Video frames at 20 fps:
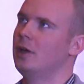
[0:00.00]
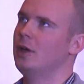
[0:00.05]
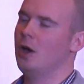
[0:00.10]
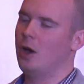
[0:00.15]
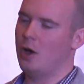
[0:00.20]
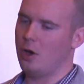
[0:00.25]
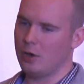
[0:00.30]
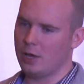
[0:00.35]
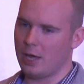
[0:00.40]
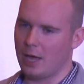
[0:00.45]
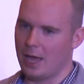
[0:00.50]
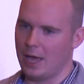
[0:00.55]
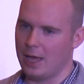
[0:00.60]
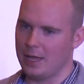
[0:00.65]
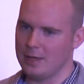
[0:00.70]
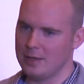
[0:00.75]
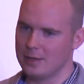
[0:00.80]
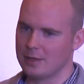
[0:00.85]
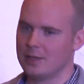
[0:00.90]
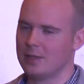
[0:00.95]

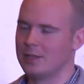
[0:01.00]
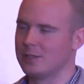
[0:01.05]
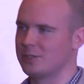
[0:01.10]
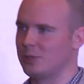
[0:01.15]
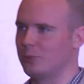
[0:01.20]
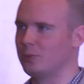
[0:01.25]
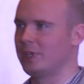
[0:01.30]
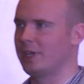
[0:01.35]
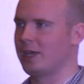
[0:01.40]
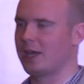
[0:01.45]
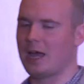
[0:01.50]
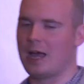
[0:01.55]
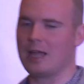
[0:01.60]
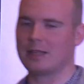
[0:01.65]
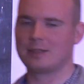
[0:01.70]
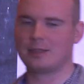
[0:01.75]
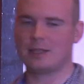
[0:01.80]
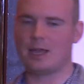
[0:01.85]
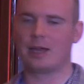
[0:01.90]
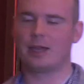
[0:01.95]
Okay, so they
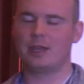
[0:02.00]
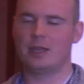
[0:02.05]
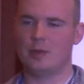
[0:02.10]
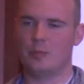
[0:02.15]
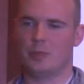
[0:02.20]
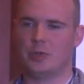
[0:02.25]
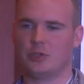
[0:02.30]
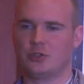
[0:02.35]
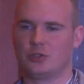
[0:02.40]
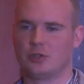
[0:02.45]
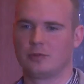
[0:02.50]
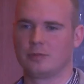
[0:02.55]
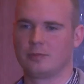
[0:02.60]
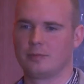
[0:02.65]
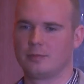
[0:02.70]
cut tag image.